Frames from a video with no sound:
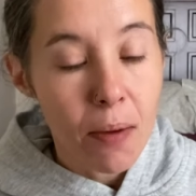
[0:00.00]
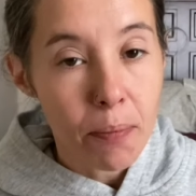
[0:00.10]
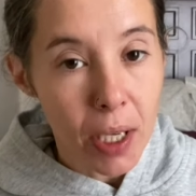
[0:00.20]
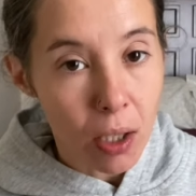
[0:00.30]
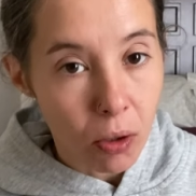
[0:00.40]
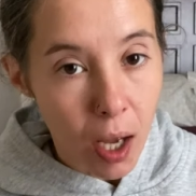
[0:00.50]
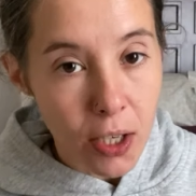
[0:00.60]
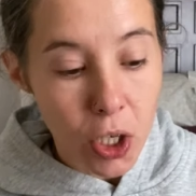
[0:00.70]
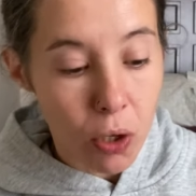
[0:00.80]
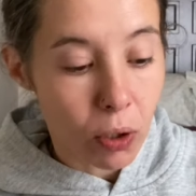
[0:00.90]
being
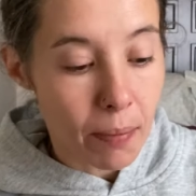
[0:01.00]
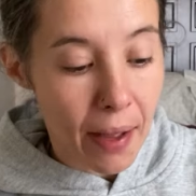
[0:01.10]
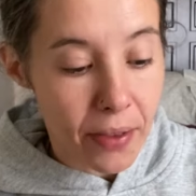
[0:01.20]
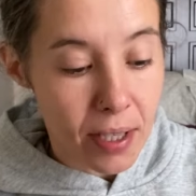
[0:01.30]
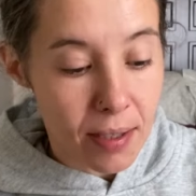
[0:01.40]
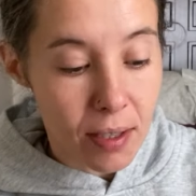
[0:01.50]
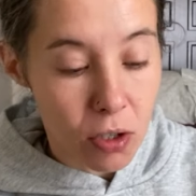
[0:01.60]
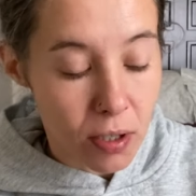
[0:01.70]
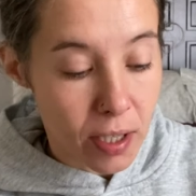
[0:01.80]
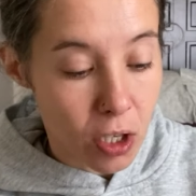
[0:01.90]
logical about the
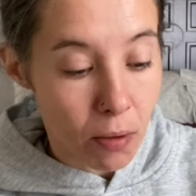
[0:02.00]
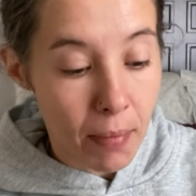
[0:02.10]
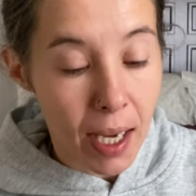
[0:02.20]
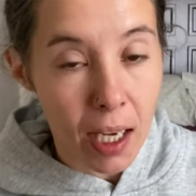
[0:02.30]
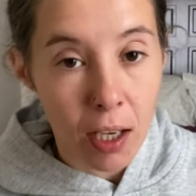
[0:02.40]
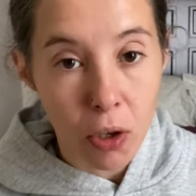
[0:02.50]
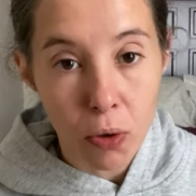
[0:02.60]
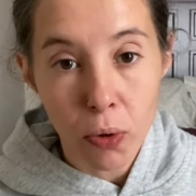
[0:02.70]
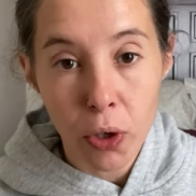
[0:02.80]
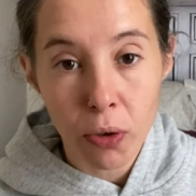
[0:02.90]
decisions that you're making and
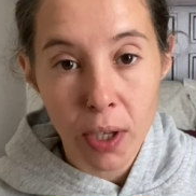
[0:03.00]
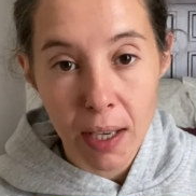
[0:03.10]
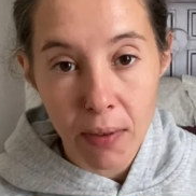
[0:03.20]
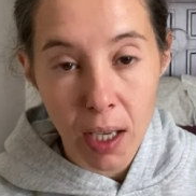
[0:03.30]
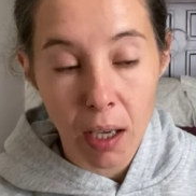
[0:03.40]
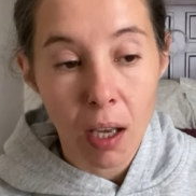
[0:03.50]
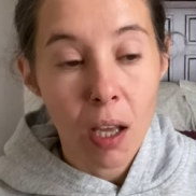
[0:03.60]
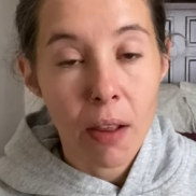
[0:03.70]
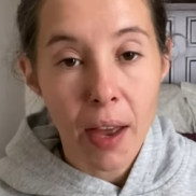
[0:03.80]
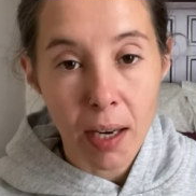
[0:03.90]
who you're giving
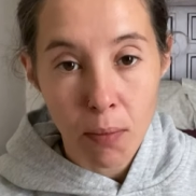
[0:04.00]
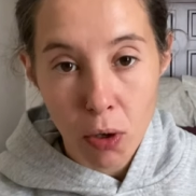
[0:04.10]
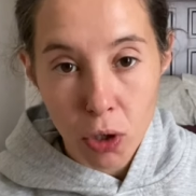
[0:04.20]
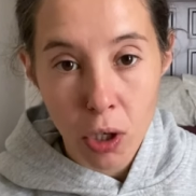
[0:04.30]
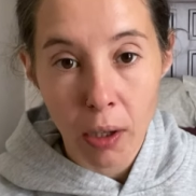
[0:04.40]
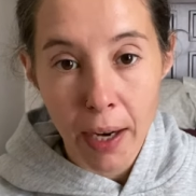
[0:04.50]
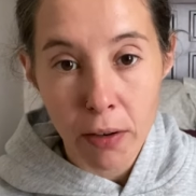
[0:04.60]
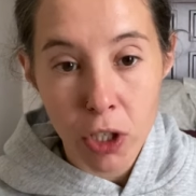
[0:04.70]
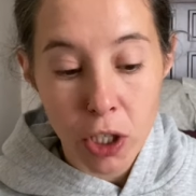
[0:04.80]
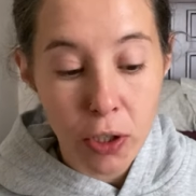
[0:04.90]
that emotional
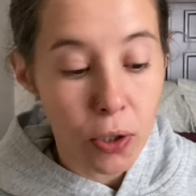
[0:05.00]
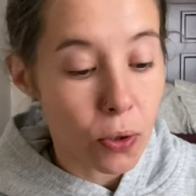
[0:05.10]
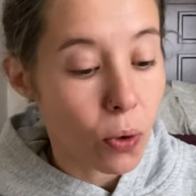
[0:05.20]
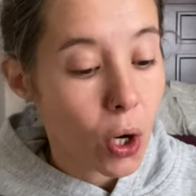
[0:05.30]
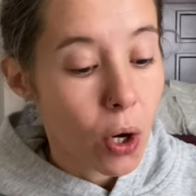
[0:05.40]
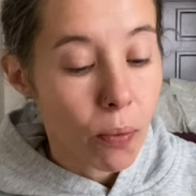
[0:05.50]
energy to,